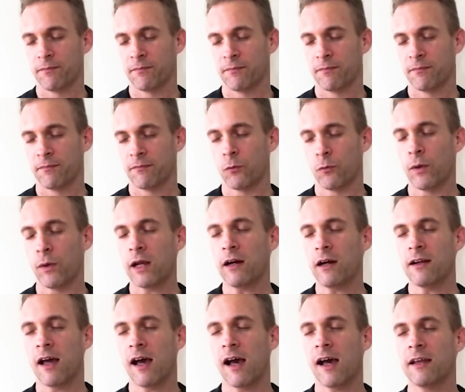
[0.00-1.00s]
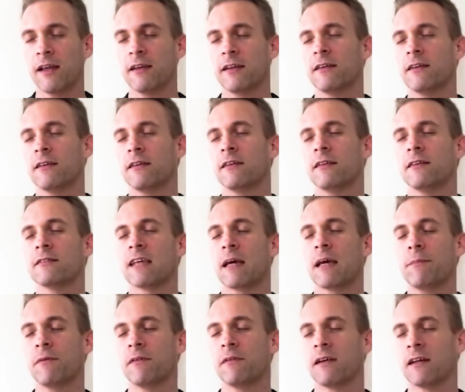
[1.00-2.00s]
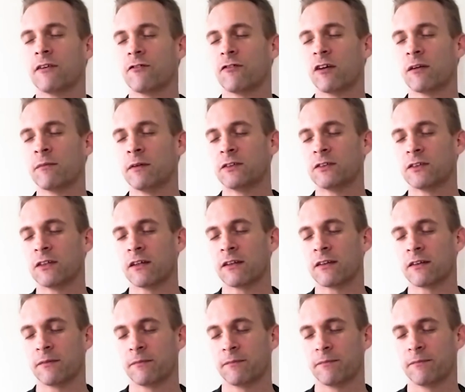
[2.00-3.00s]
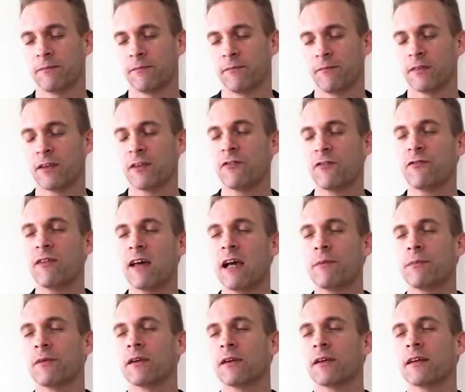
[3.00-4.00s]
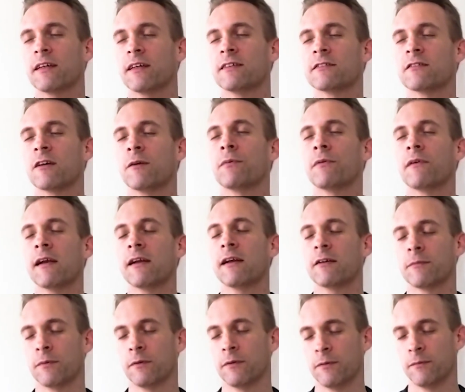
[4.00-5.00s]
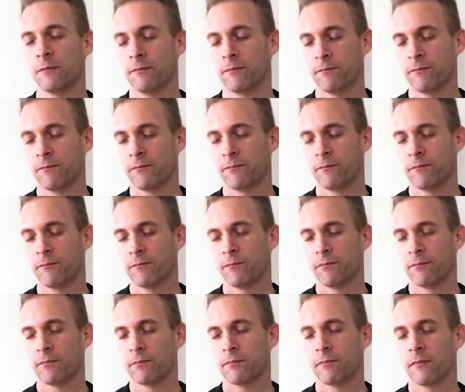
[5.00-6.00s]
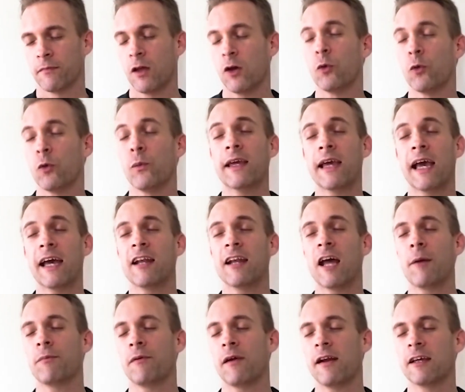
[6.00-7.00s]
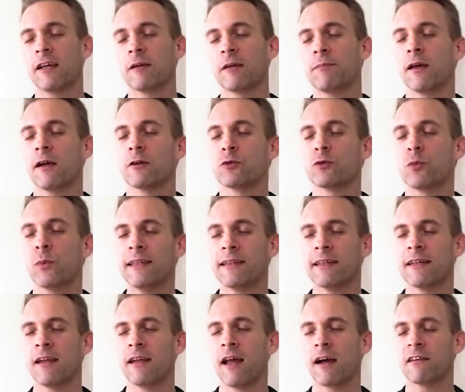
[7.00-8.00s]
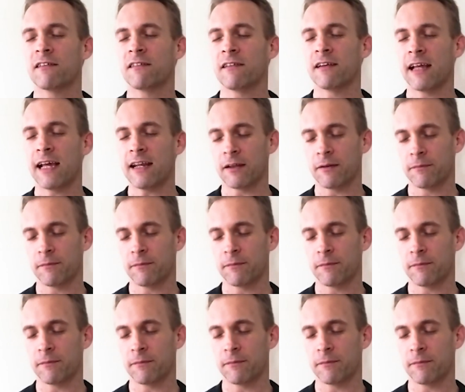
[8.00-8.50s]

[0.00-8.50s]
we are not separated from each other. The fabric is unbreakable. We cannot break it because we did not create it.